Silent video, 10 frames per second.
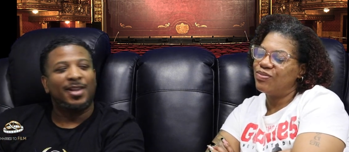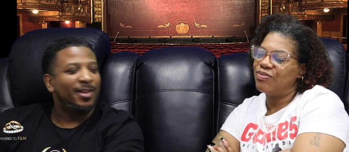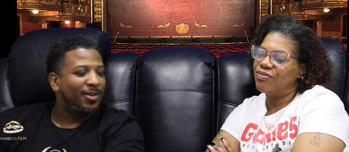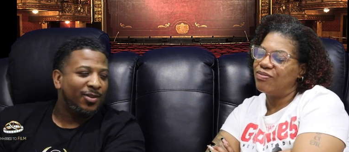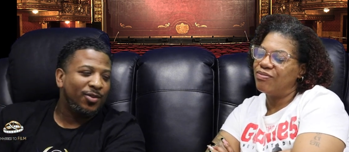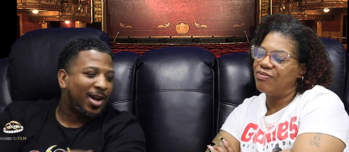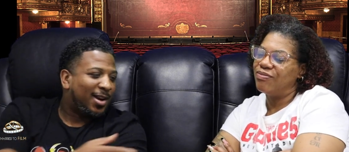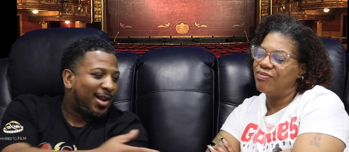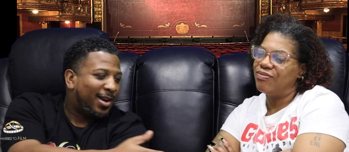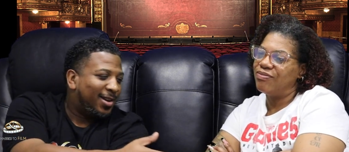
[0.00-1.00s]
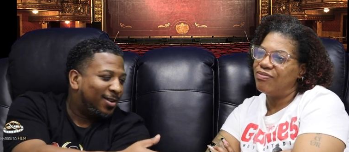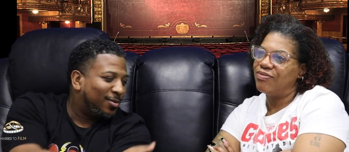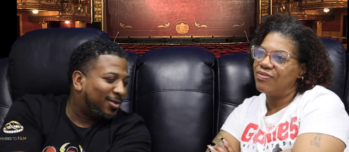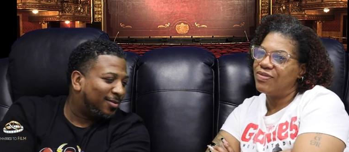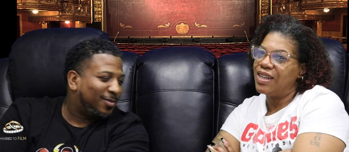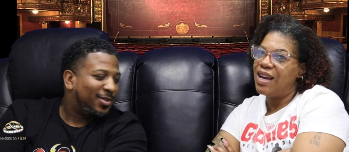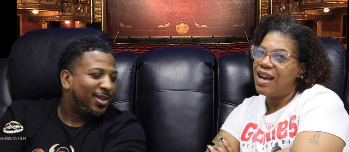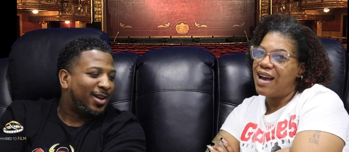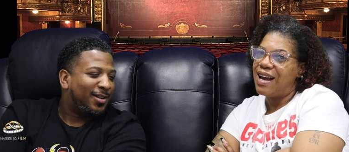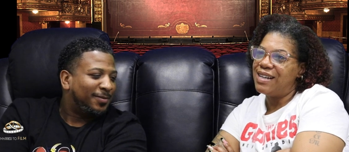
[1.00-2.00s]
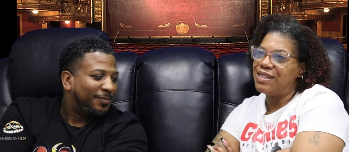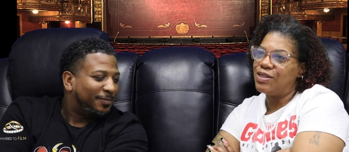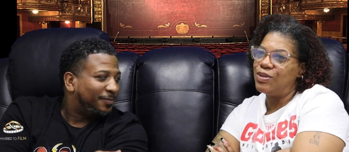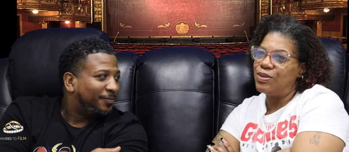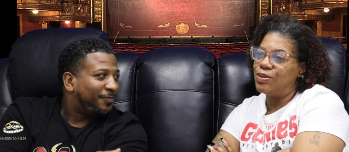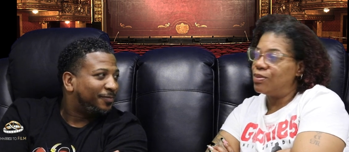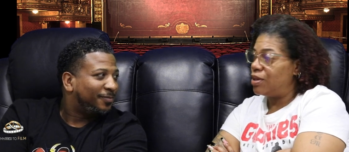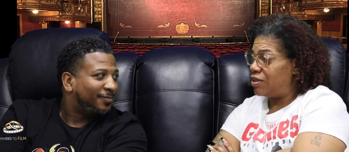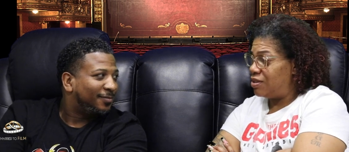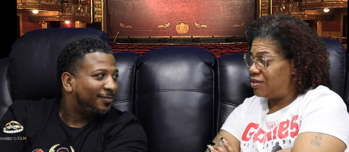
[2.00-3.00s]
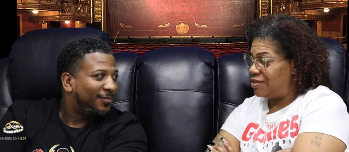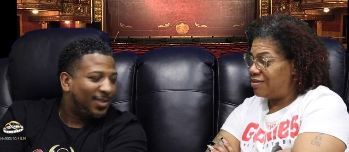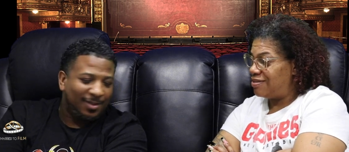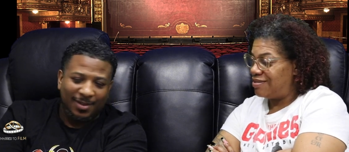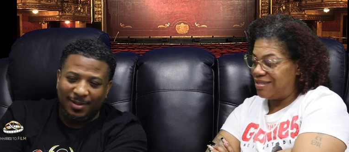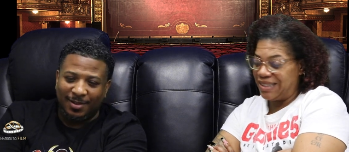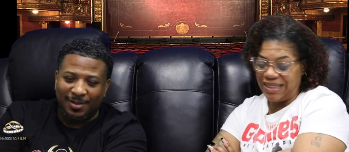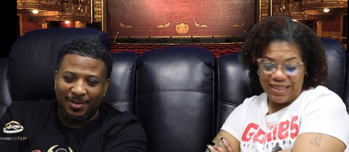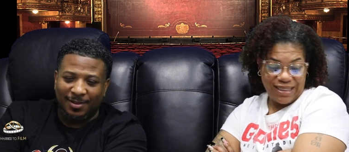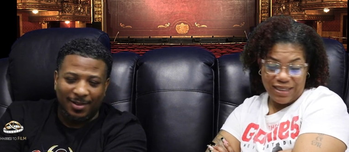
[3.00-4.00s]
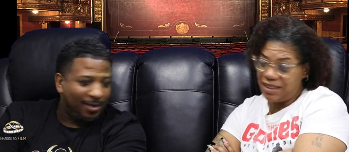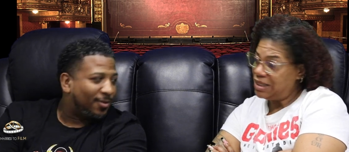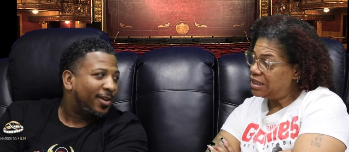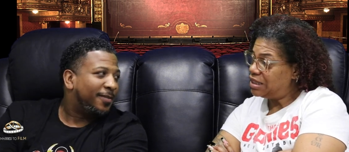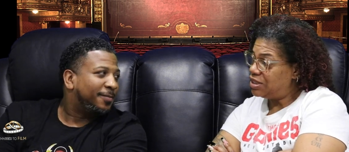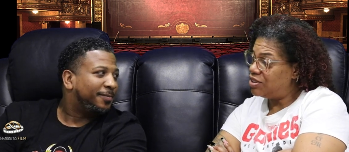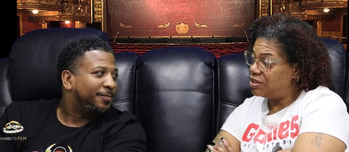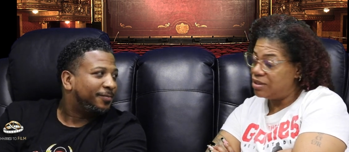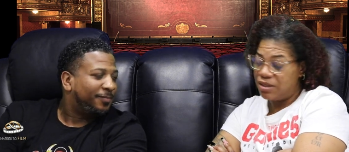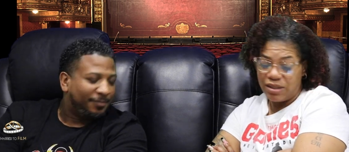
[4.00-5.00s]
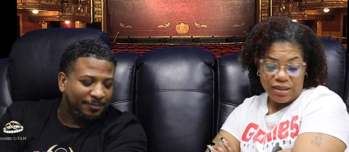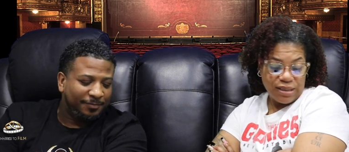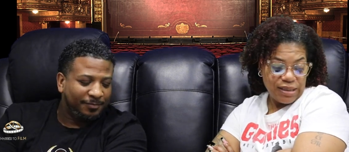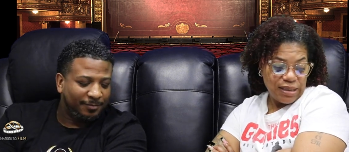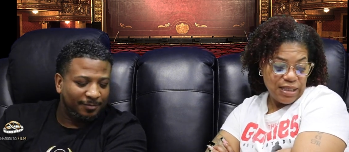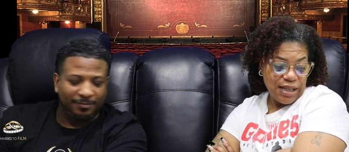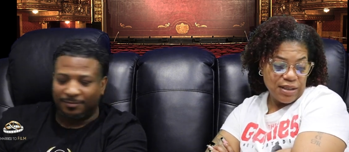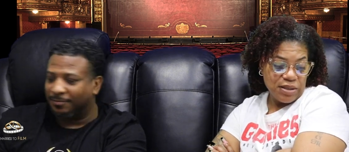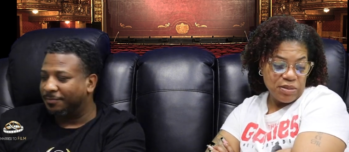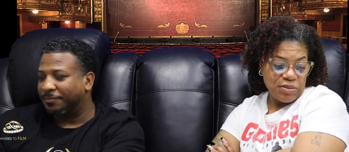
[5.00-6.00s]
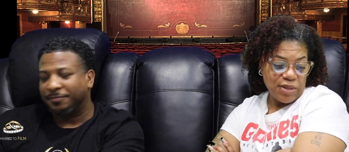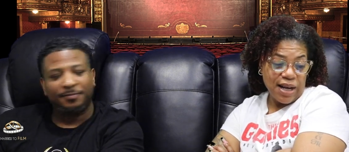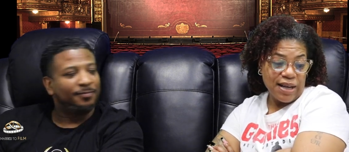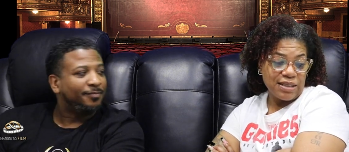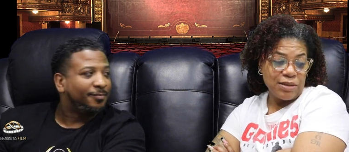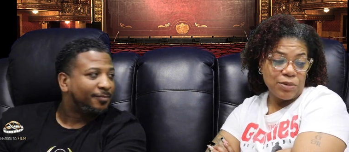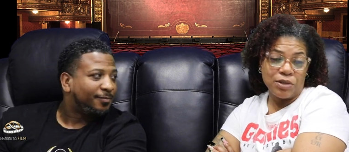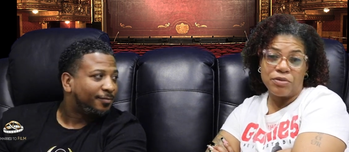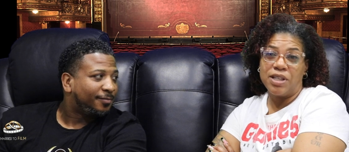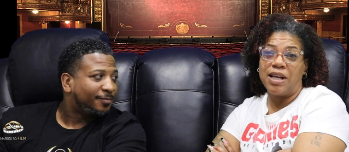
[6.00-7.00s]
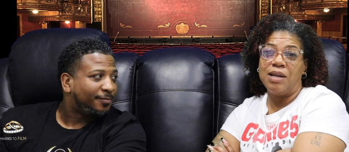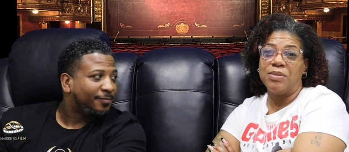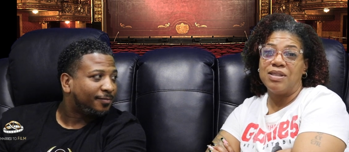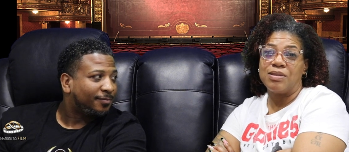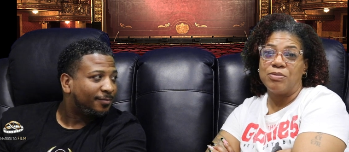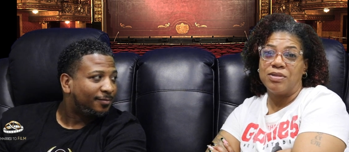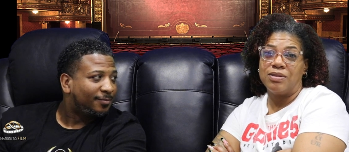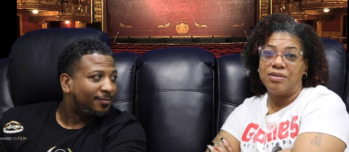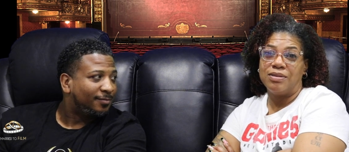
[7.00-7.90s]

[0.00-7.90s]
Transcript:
Speaker 1: You got a lot of notes. What you got?
Speaker 2: I do. Are you done? Yeah, go ahead. You done?
Speaker 1: Mm-hmm.
Speaker 2: I actually want to rename this one.